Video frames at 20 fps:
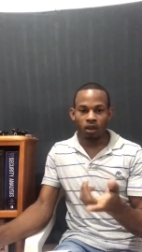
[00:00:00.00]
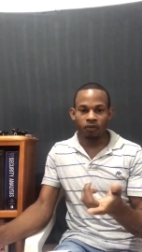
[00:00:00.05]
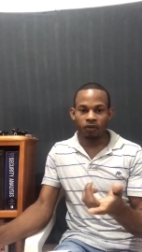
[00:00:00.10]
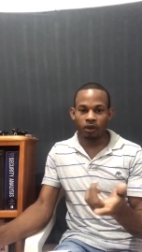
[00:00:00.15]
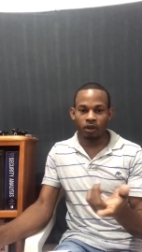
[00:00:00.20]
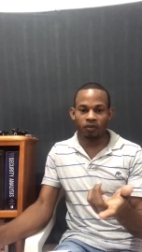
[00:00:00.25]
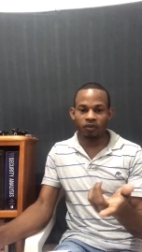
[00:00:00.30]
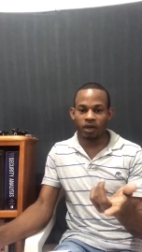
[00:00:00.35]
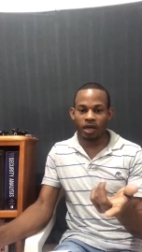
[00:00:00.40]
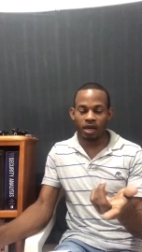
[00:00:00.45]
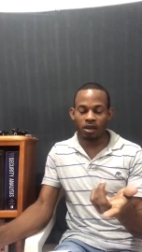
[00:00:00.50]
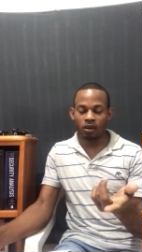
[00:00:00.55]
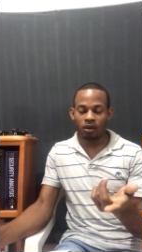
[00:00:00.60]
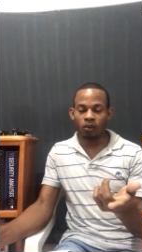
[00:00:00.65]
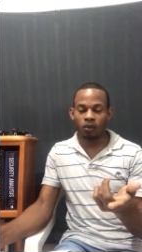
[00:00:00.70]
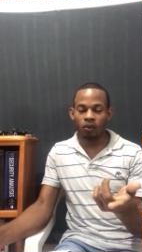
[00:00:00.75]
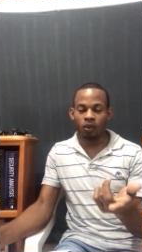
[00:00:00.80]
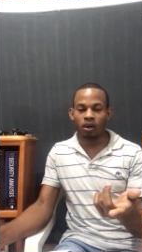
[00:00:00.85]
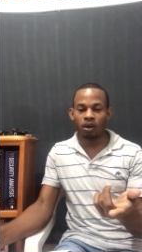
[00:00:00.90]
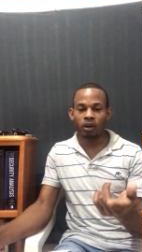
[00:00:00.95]
If you
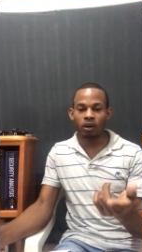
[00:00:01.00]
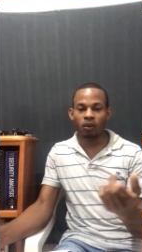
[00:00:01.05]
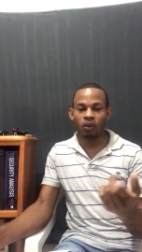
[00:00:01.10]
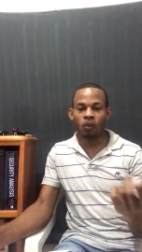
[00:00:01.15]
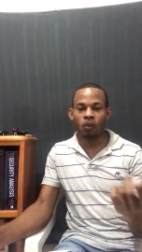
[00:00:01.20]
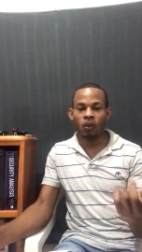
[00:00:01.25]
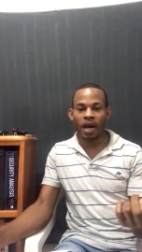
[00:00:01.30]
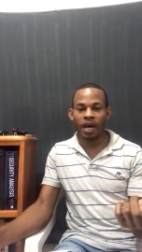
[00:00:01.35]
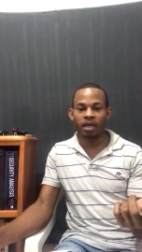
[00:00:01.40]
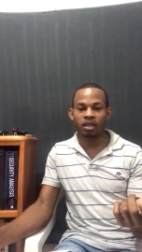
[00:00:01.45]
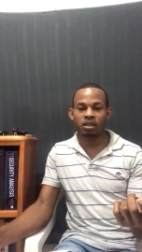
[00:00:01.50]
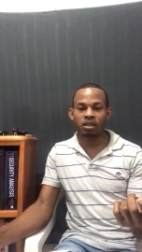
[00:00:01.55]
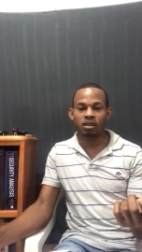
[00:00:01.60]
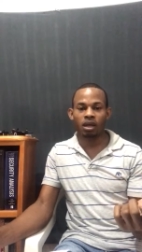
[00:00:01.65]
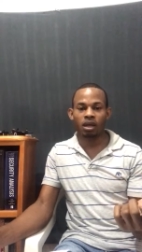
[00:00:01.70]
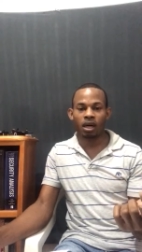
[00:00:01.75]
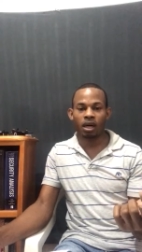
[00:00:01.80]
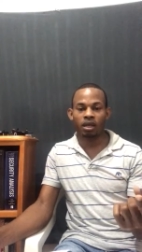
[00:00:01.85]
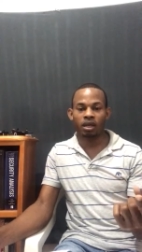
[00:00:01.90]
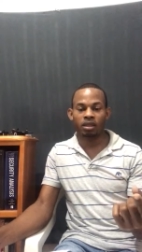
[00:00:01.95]
guys are wondering why it's
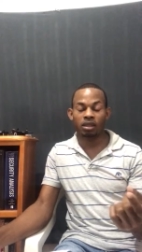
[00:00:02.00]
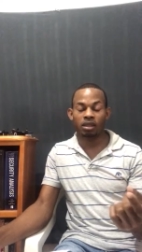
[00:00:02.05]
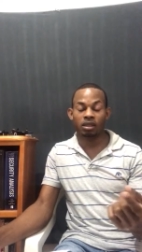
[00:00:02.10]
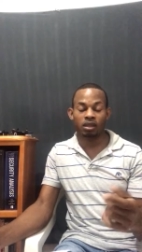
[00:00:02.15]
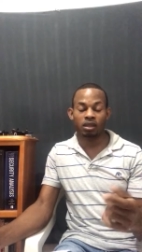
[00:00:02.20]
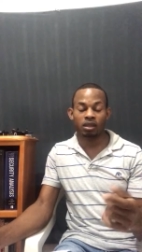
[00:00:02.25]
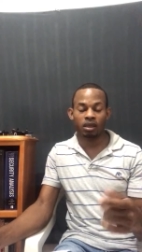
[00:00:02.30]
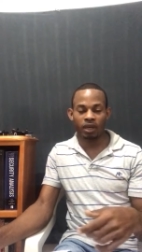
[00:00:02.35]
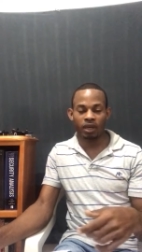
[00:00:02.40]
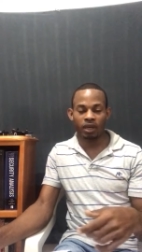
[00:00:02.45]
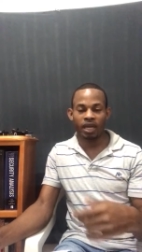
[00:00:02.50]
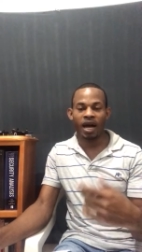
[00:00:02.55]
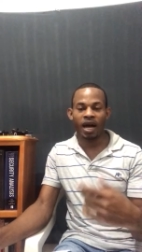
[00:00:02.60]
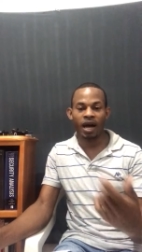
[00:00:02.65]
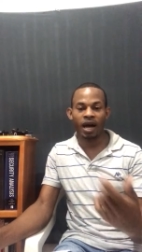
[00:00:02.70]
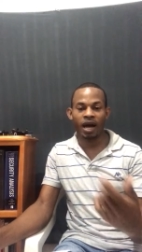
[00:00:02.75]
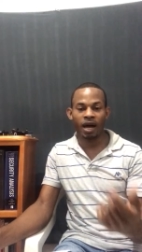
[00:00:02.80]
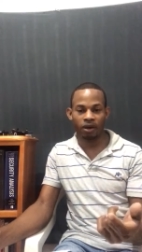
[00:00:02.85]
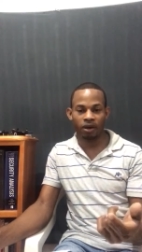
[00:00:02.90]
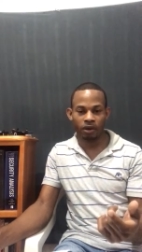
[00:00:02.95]
not necessarily
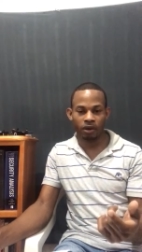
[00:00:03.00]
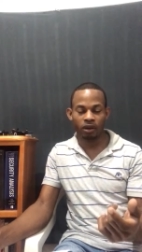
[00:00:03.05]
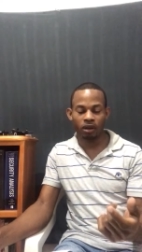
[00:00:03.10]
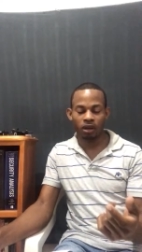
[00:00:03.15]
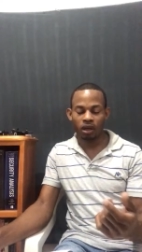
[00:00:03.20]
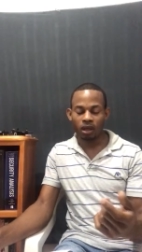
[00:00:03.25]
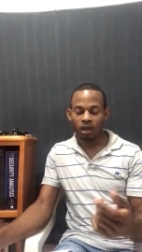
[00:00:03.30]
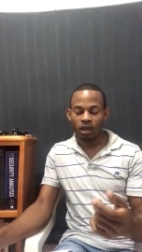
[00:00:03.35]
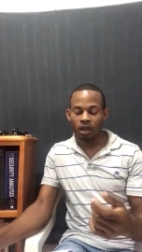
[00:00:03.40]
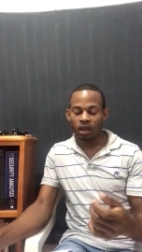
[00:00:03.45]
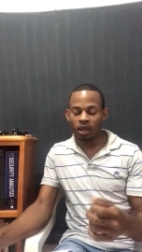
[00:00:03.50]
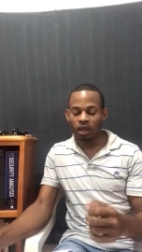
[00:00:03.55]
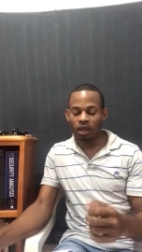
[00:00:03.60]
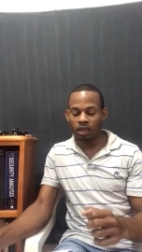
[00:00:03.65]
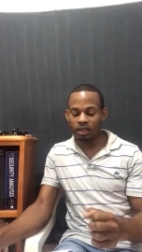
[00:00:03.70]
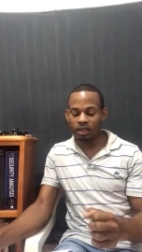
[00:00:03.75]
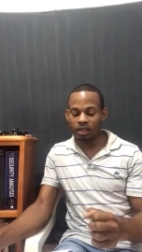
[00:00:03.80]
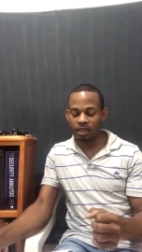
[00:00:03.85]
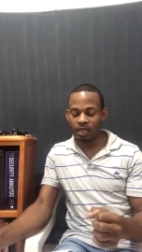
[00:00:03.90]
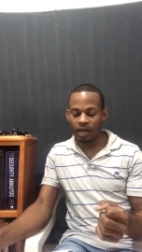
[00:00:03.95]
higher,
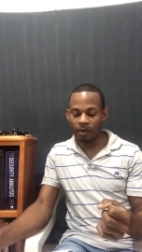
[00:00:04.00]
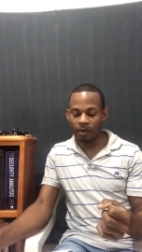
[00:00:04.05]
it's